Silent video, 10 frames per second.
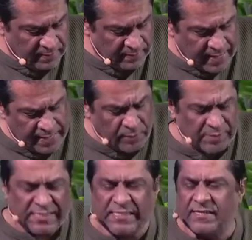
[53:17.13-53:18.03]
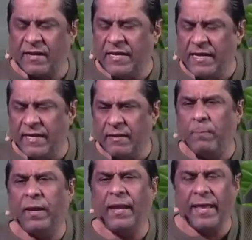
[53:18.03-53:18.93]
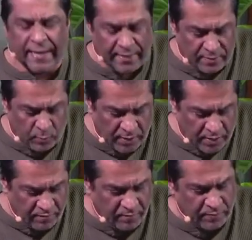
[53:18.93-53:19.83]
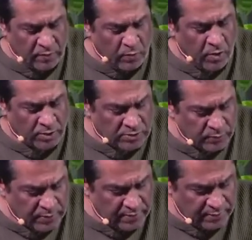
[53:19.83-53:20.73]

Then it was studying and applying the work of God's Word.